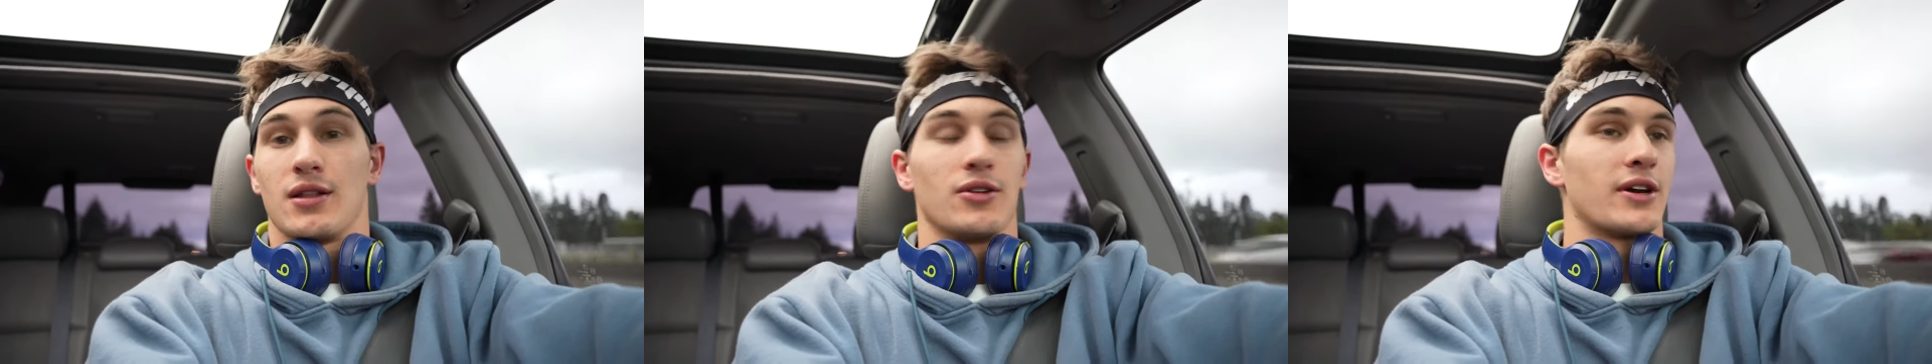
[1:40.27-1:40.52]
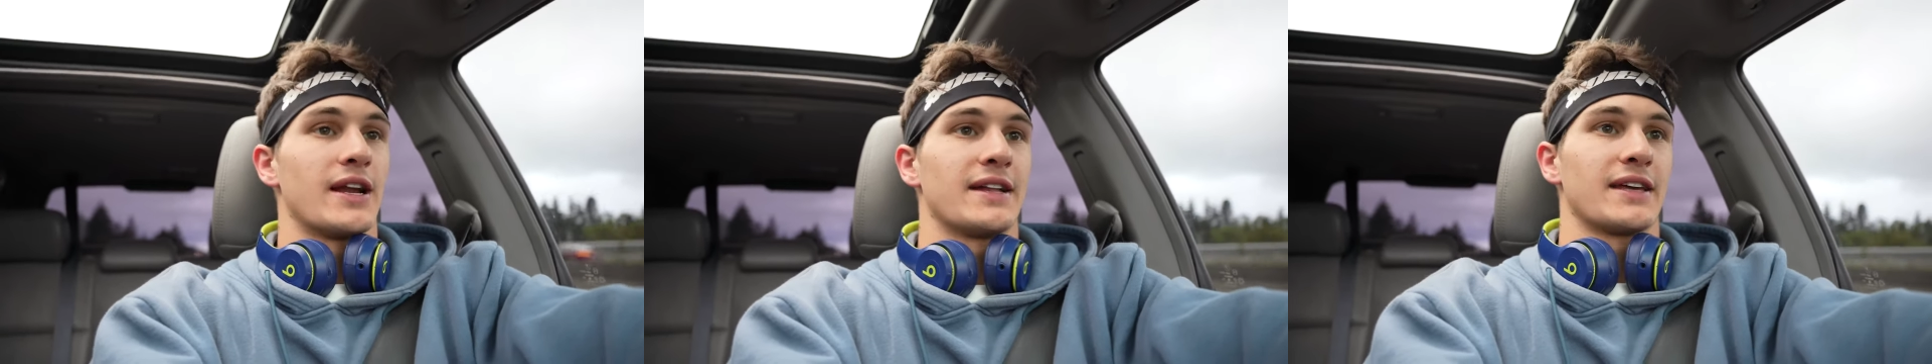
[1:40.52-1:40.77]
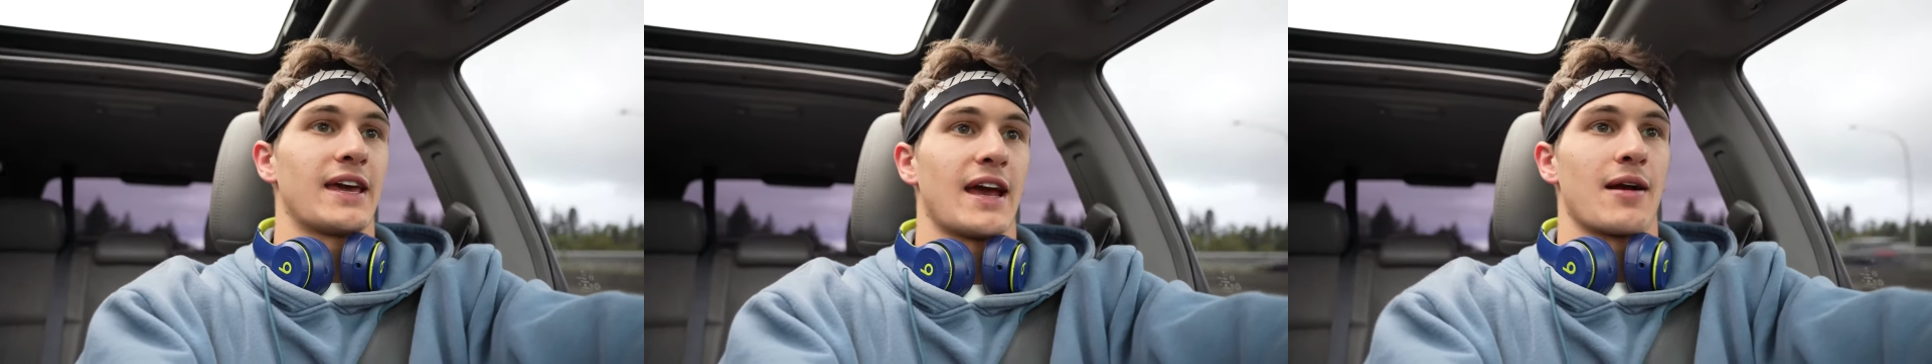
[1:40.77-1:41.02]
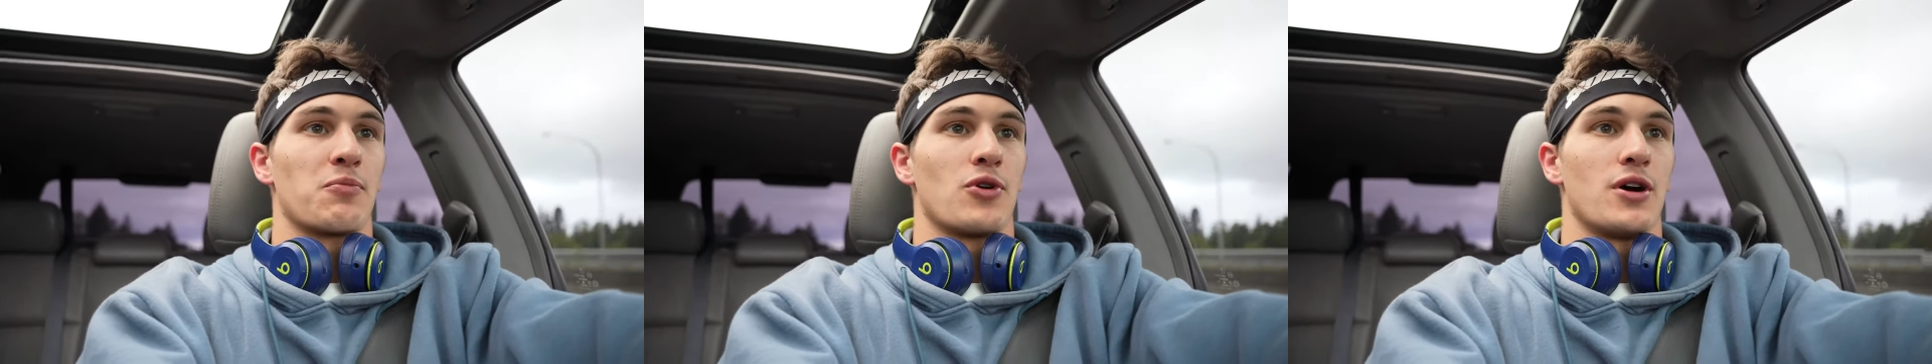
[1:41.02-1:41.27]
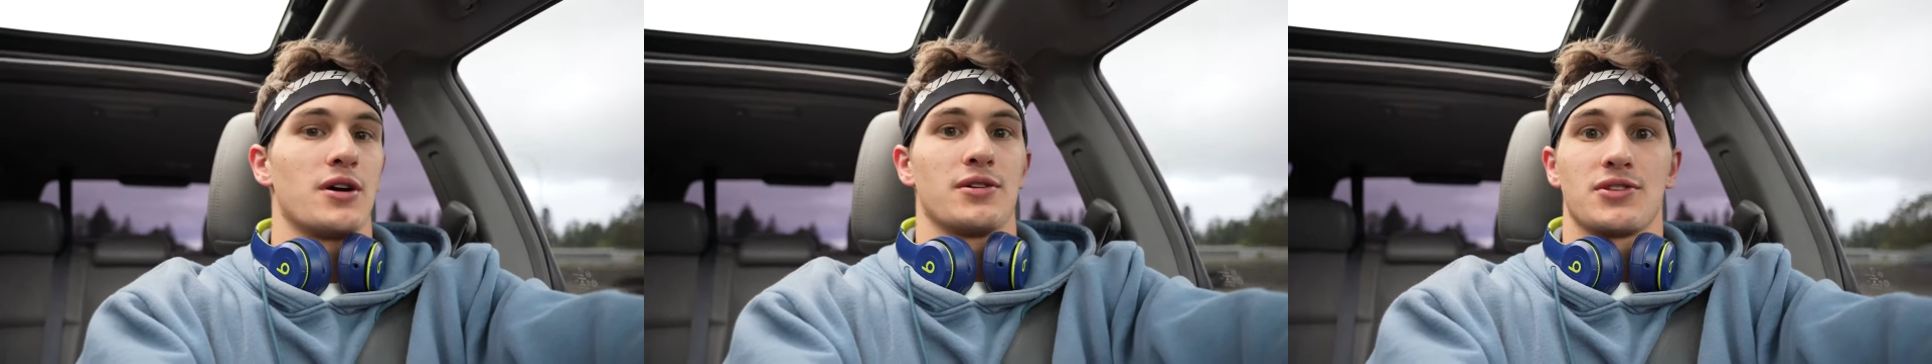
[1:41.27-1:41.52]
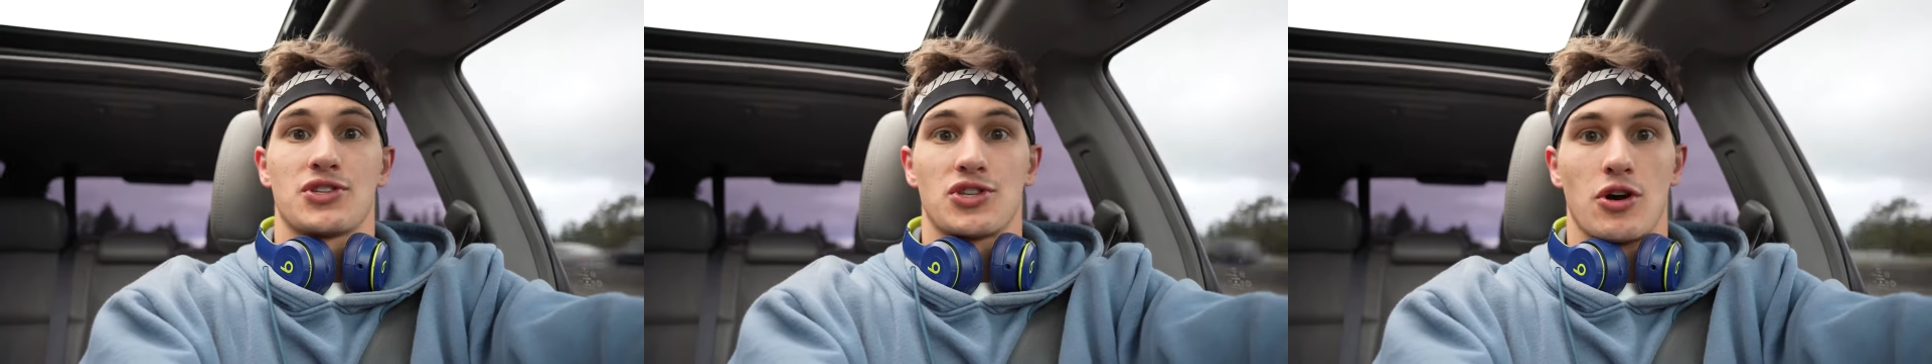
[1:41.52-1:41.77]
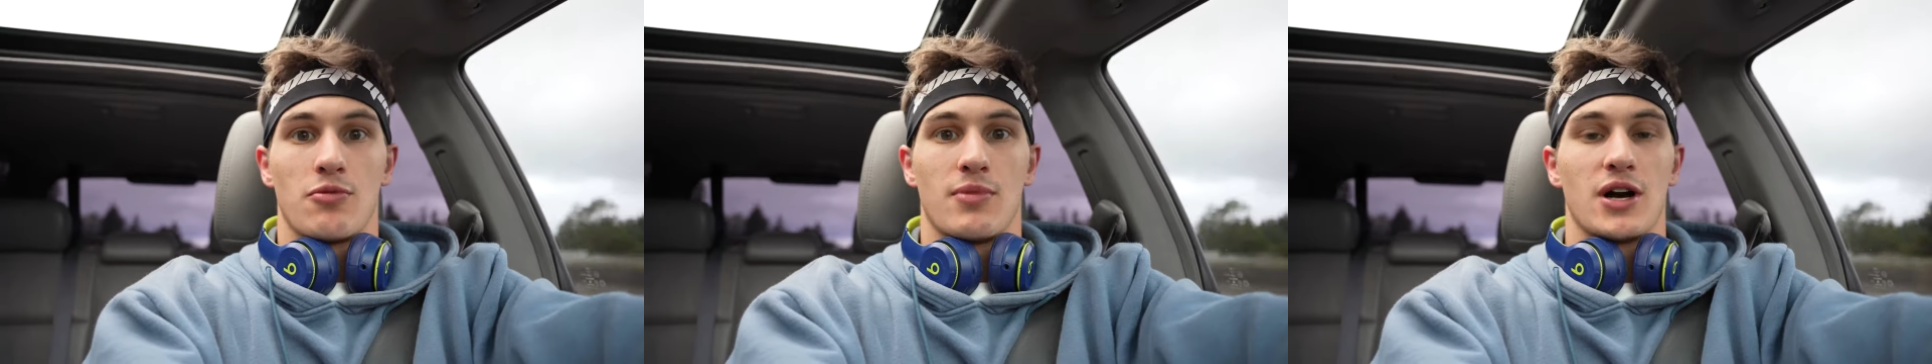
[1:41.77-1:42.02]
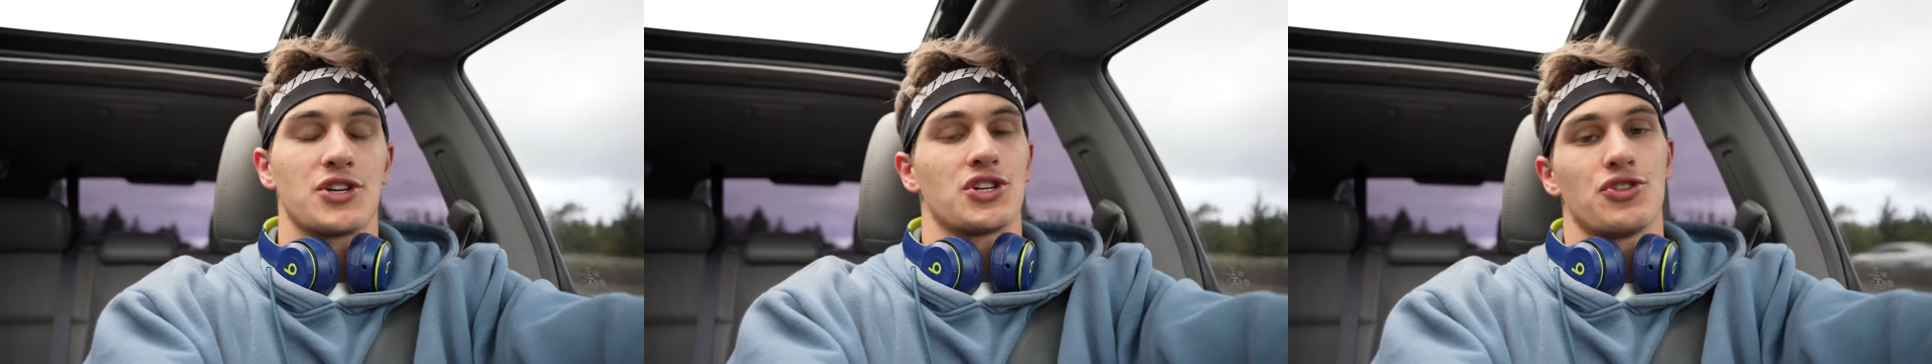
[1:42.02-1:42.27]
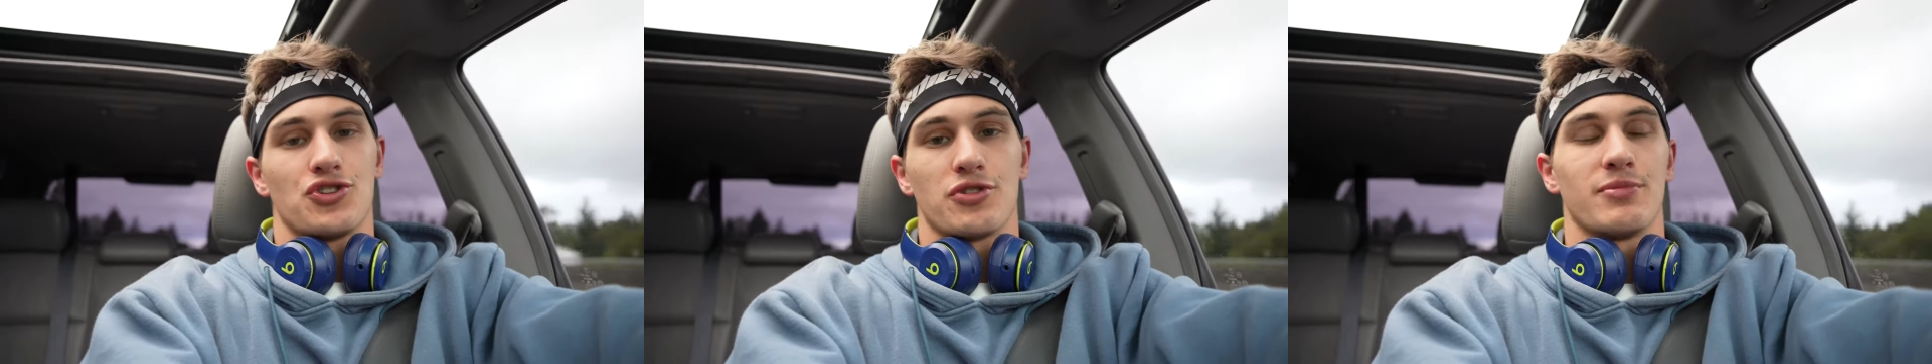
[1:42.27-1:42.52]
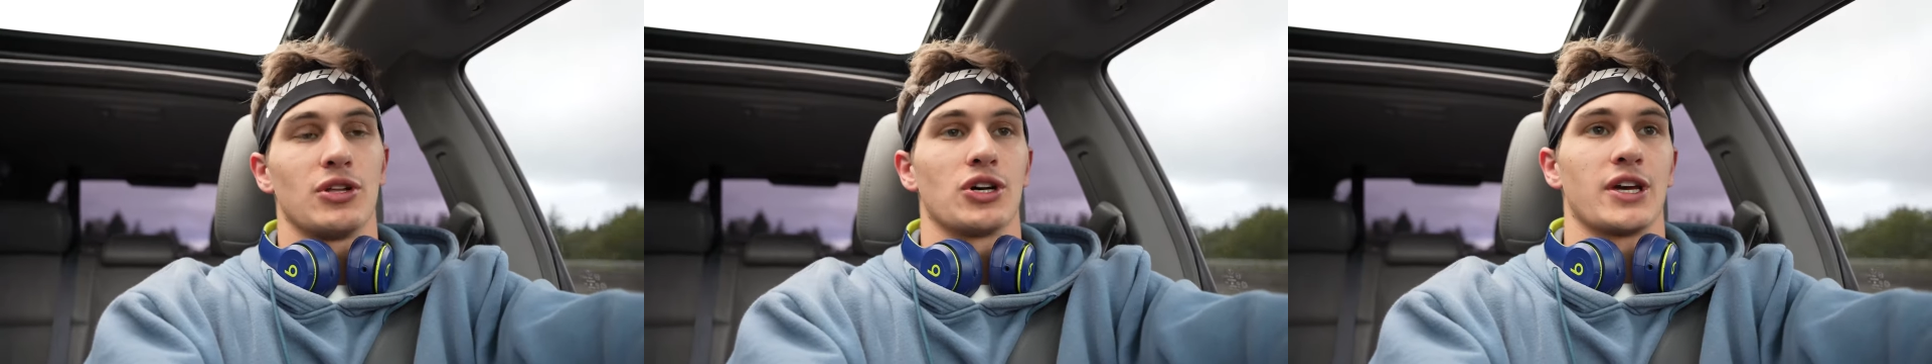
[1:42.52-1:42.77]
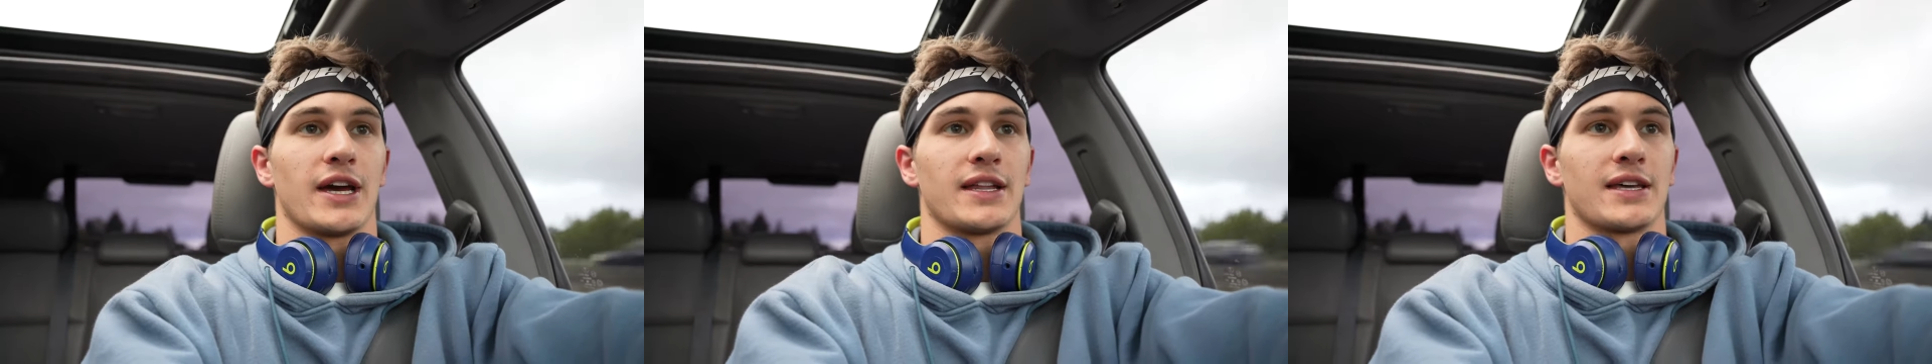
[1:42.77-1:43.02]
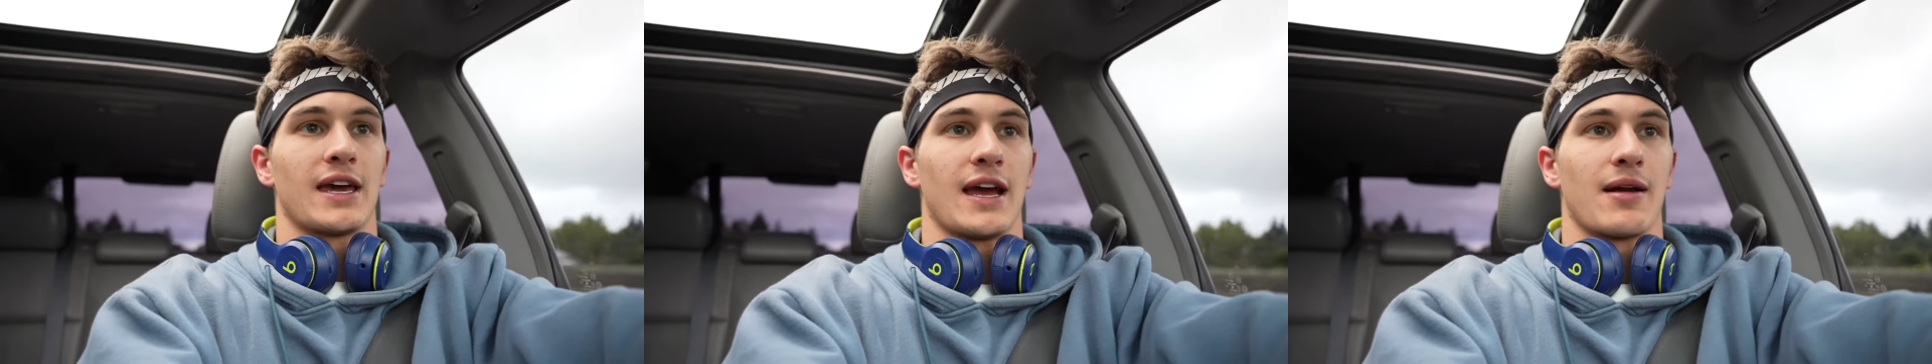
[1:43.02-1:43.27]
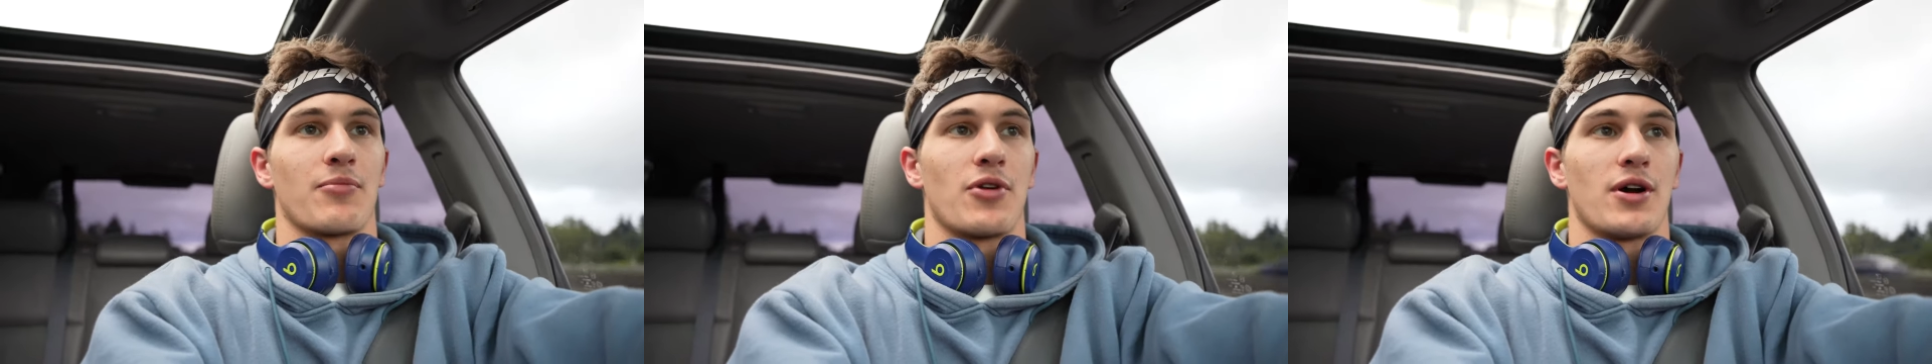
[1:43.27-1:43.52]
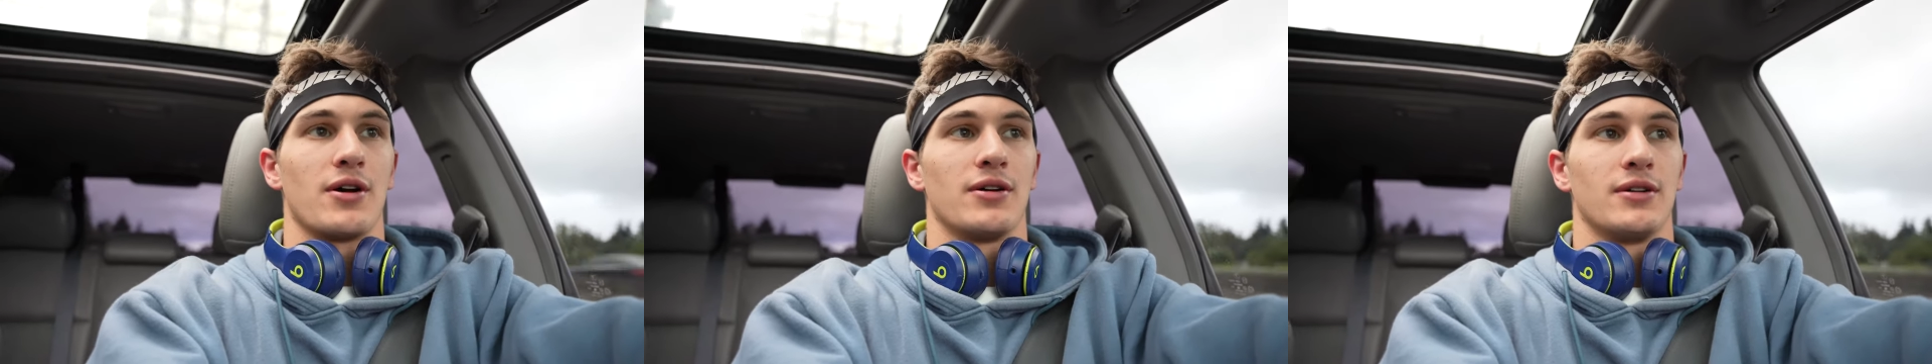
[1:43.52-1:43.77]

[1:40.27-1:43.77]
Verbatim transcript: looking at the camera so much, and you should be looking at the camera